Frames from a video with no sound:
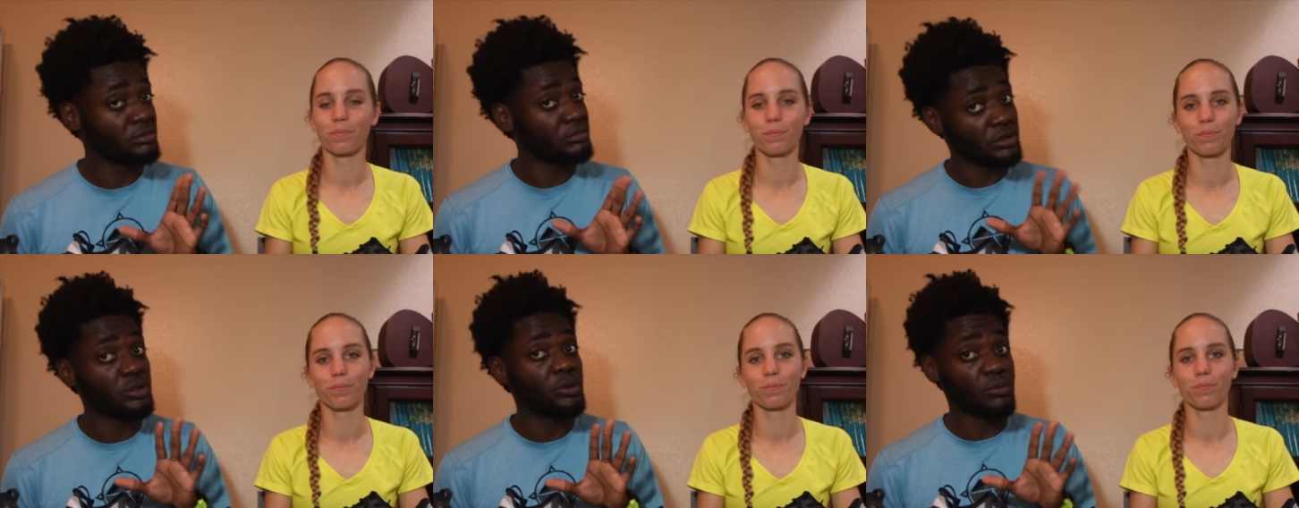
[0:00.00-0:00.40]
Speaker 1: a
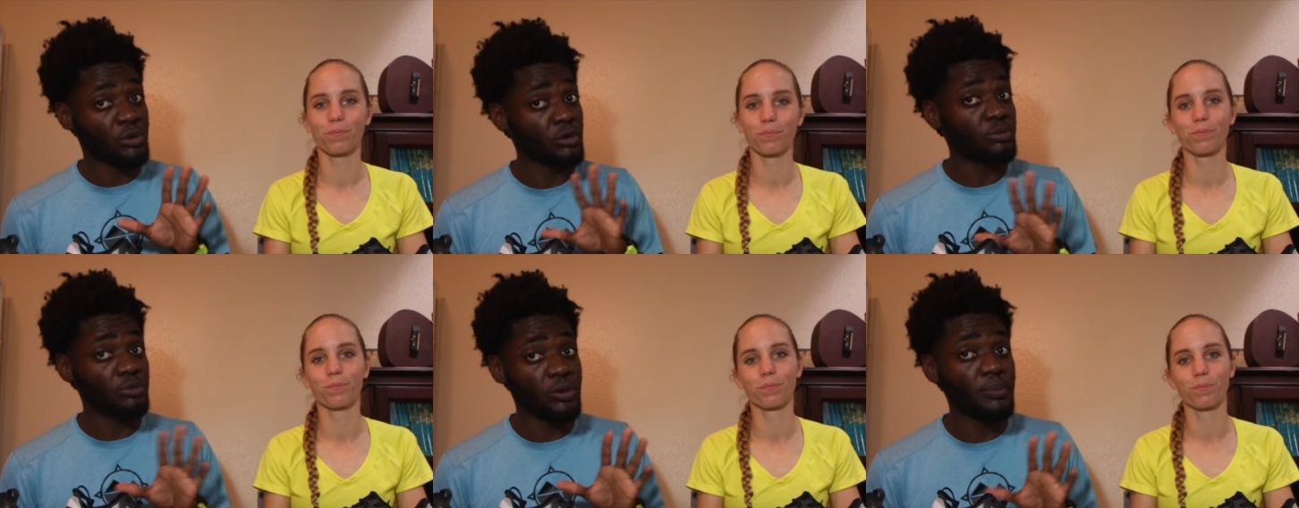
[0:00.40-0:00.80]
little more
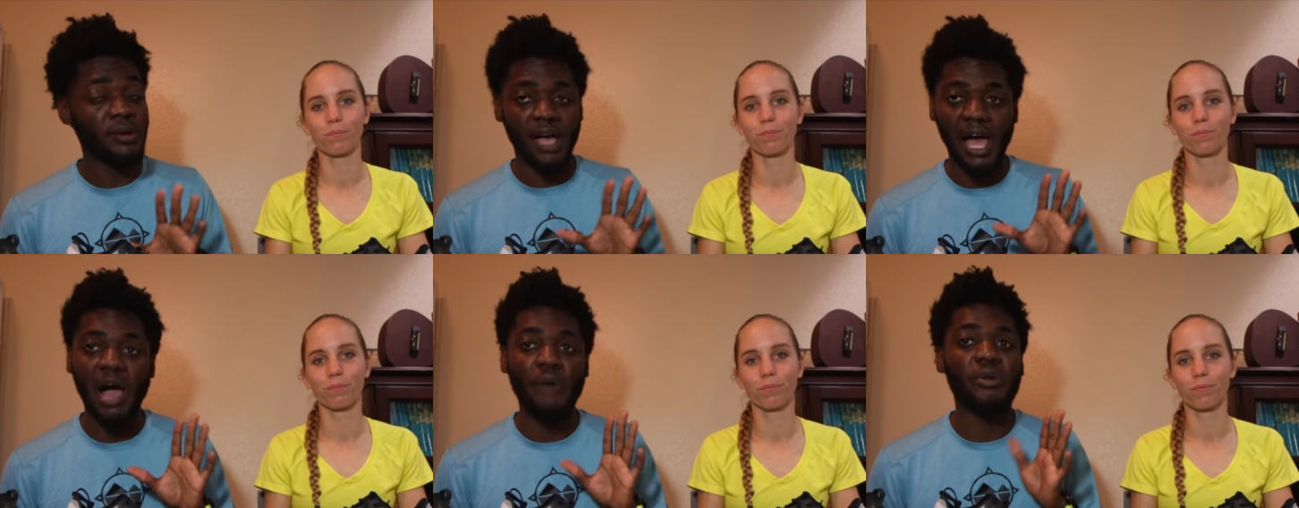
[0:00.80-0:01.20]
room,
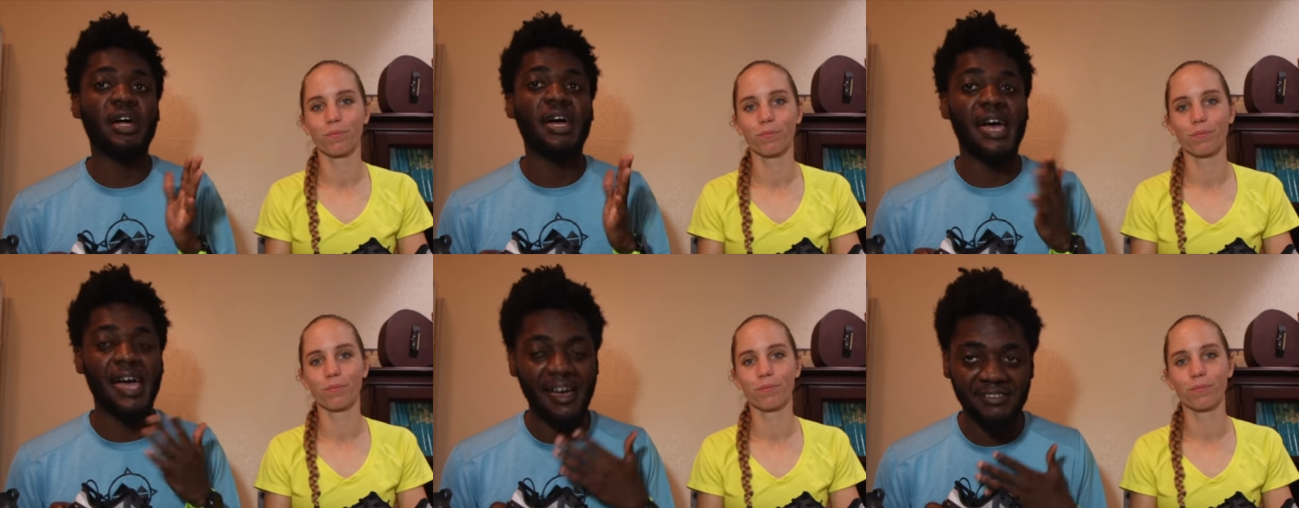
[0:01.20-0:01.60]
but I would
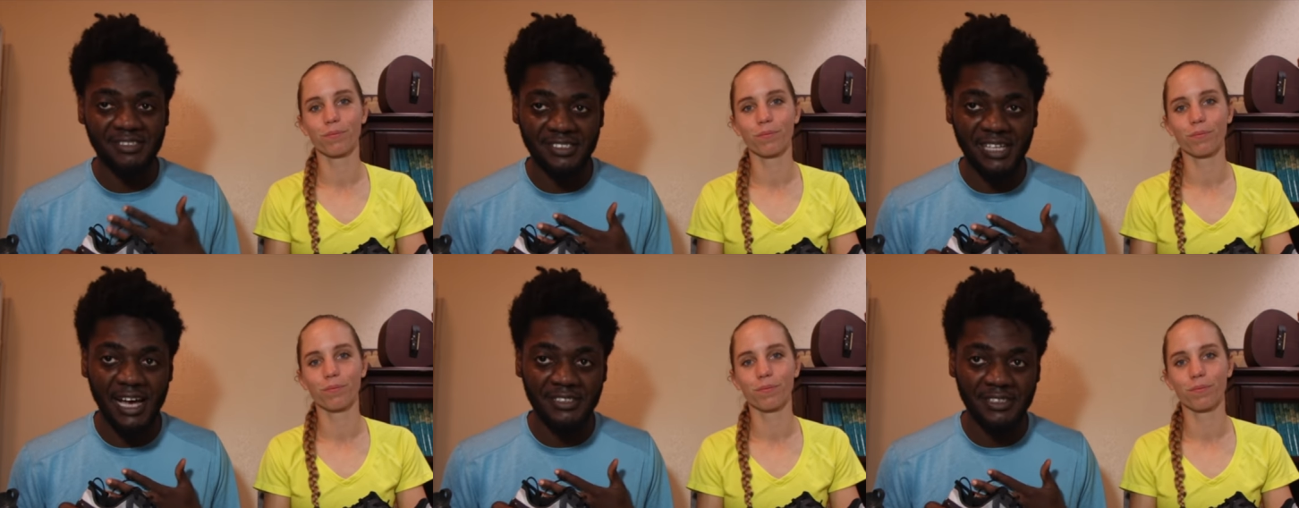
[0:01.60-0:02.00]
have half
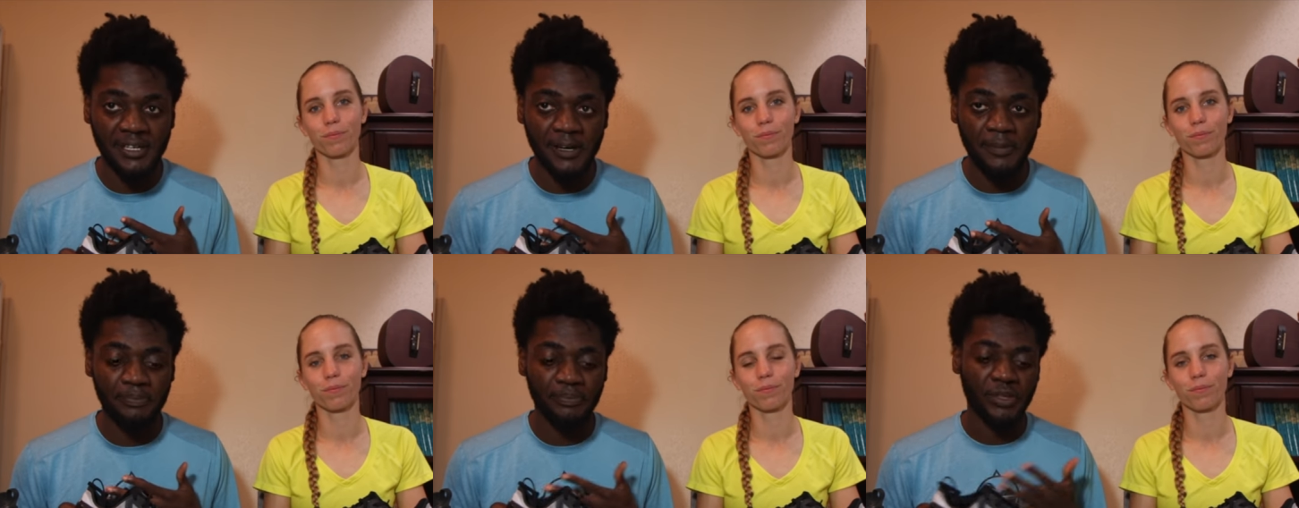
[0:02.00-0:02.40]
size
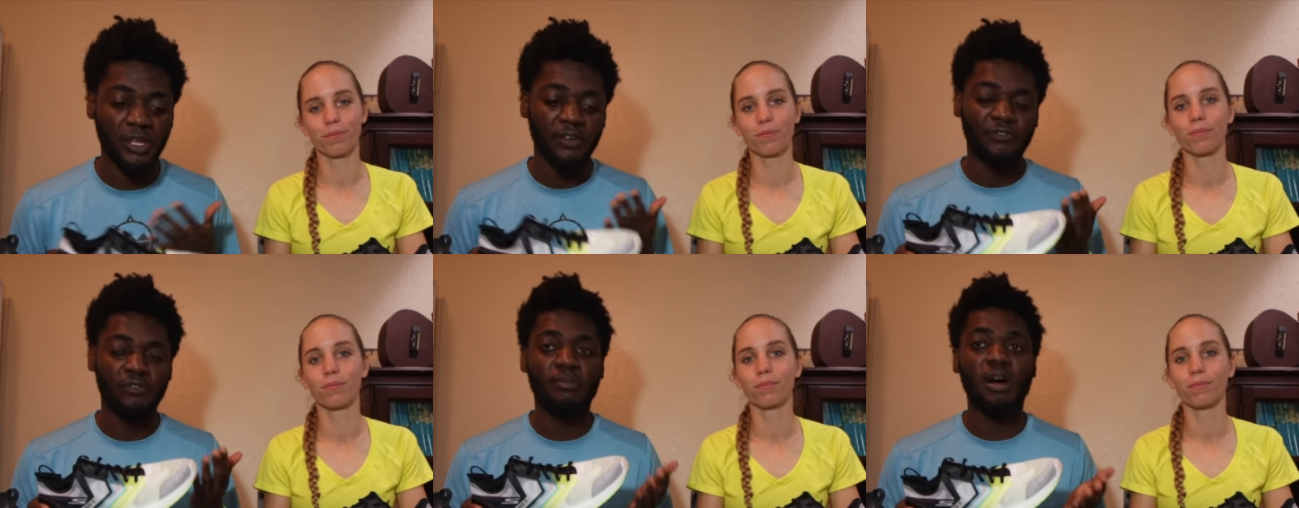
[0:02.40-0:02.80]
up
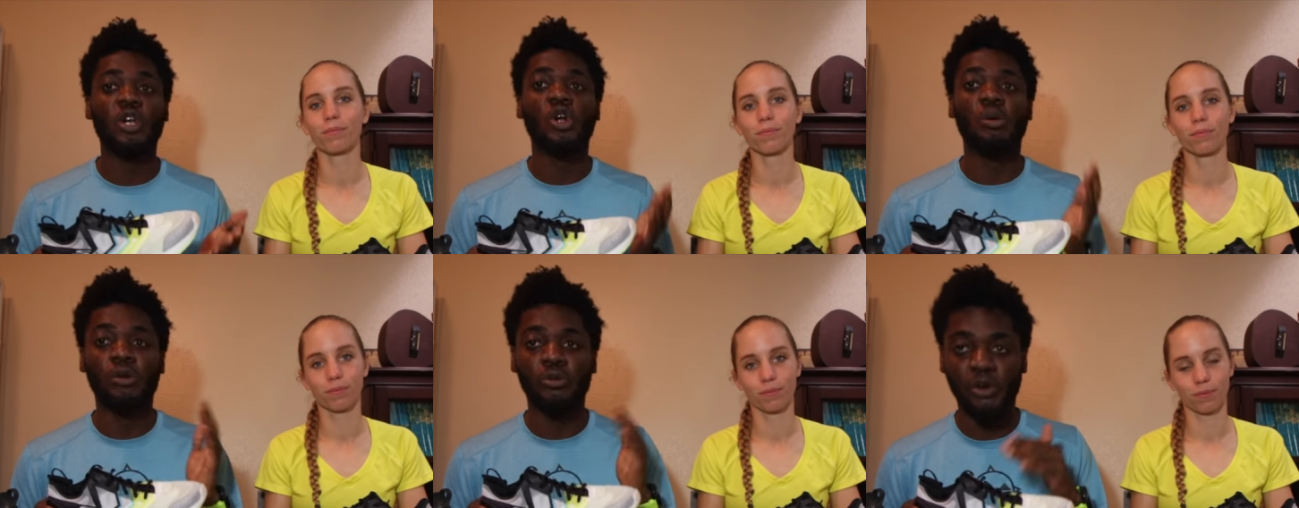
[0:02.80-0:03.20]
for my
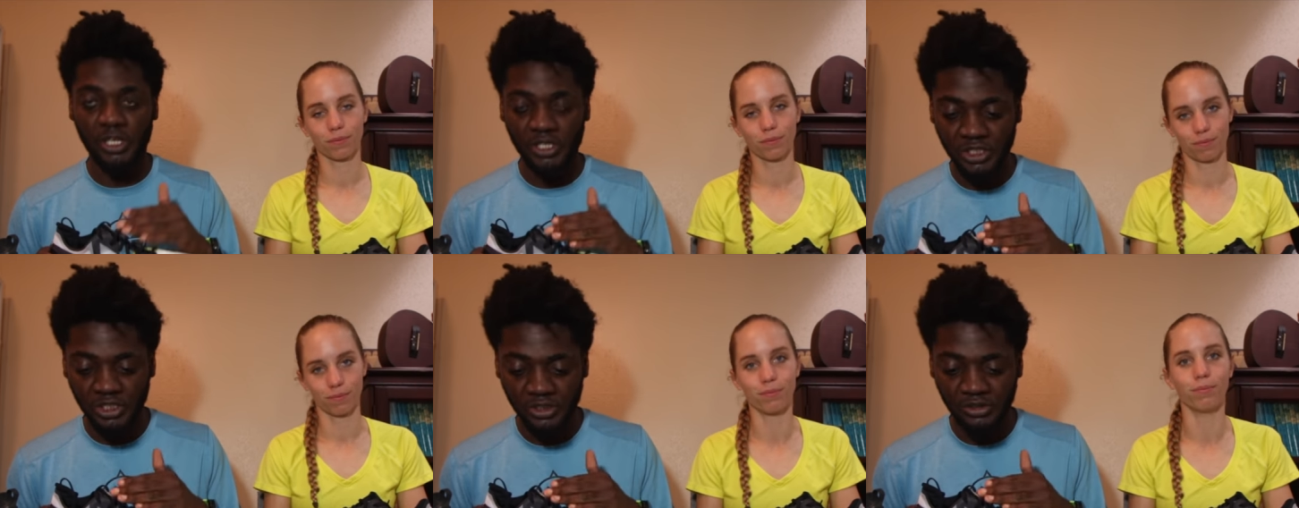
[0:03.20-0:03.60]
normal running
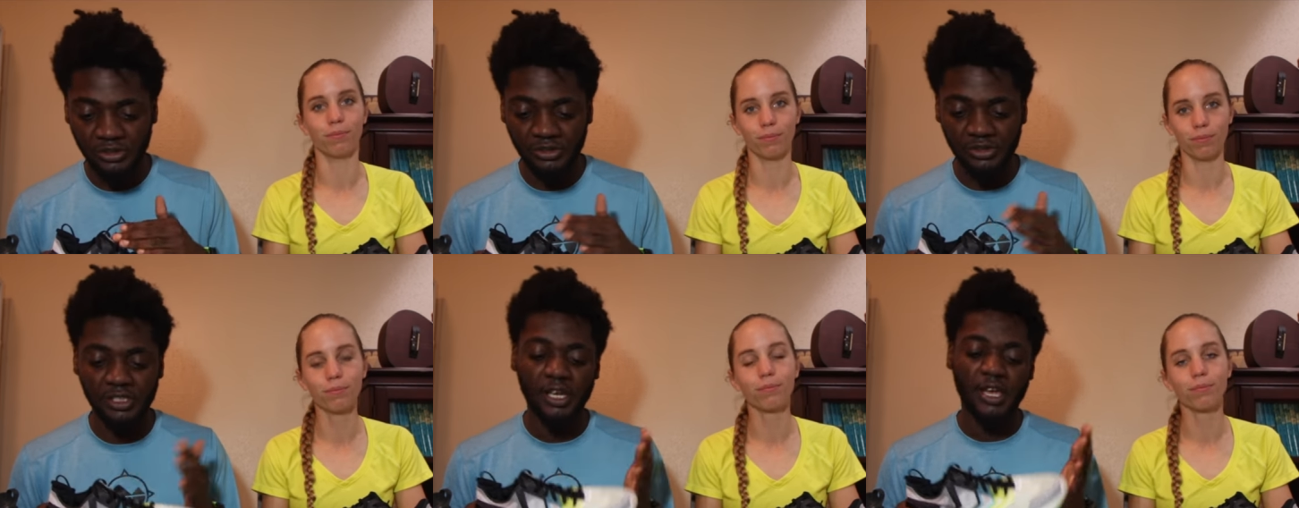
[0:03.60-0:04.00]

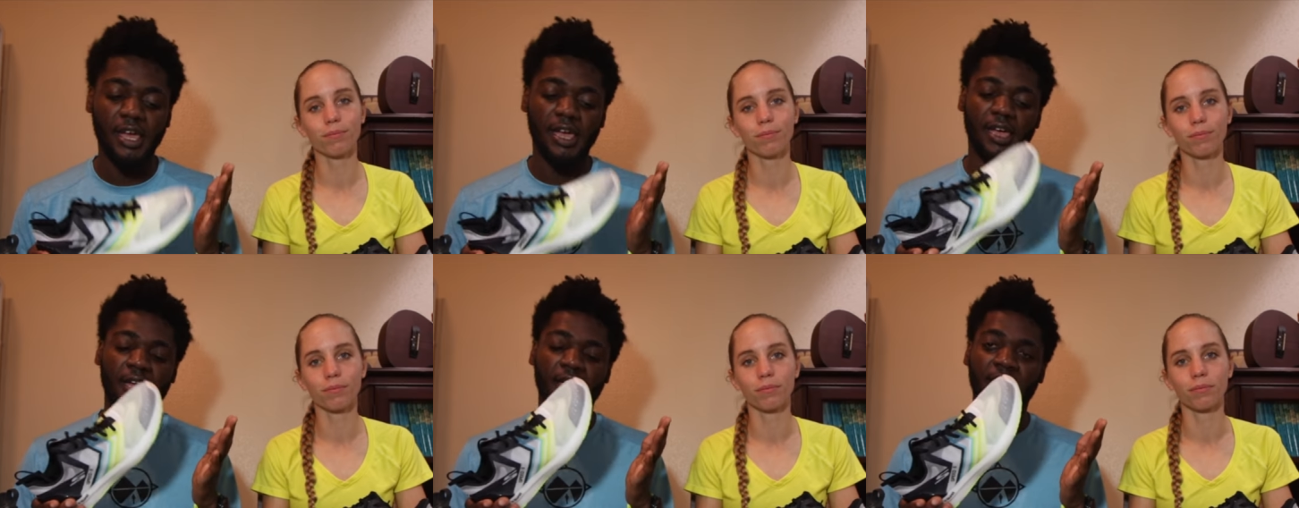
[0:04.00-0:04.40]
shoes mm
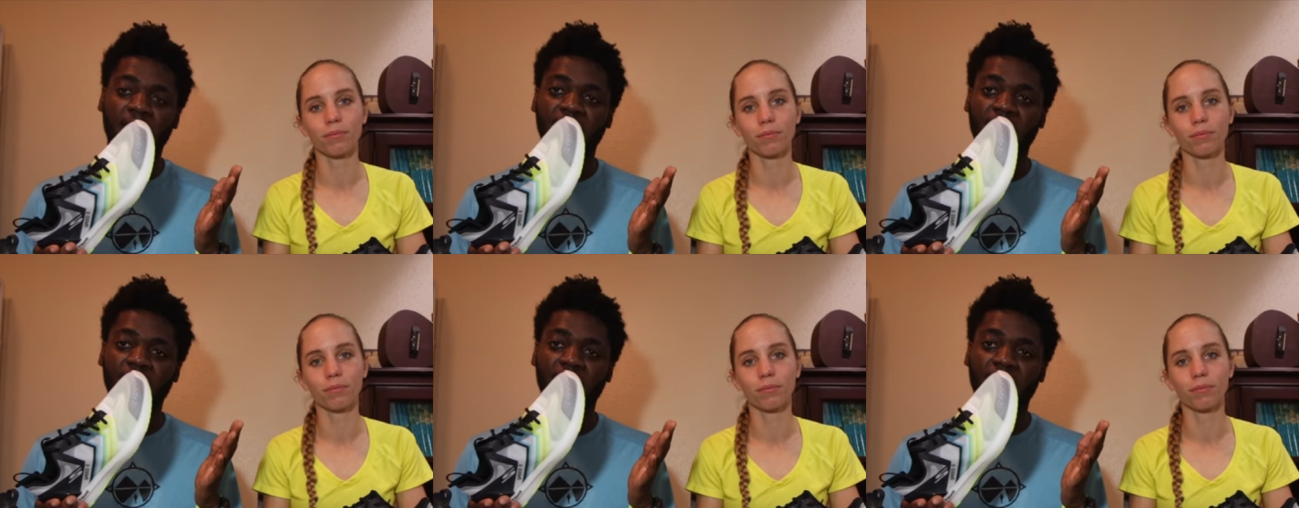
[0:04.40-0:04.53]
-hmm.